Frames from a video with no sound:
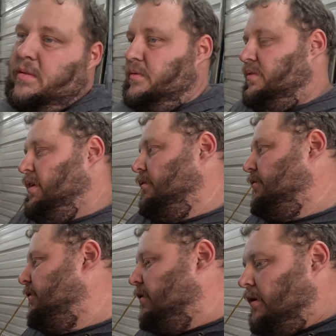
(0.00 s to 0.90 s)
other
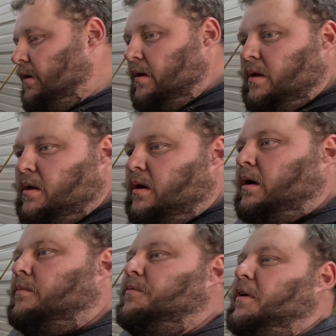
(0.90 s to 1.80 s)
stuff.
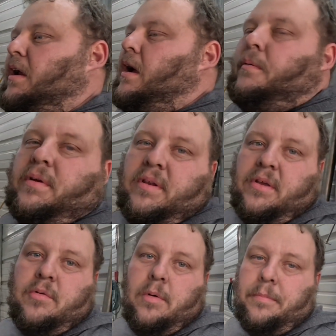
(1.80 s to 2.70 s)
Figure out how we're gonna
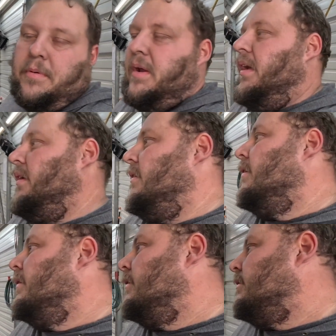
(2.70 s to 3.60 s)
incorporate
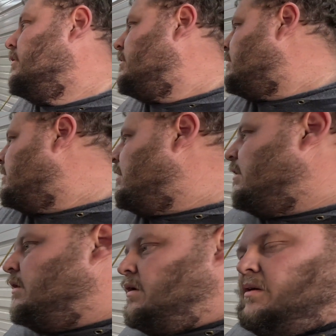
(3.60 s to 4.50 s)

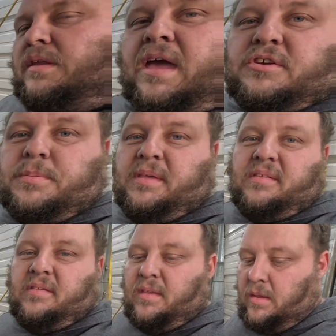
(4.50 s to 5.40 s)
dash
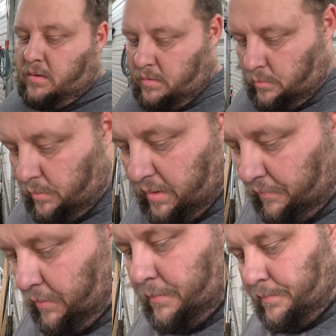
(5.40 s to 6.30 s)
pieces in or
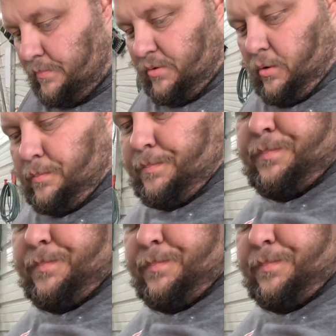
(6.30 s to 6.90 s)
whatever. So,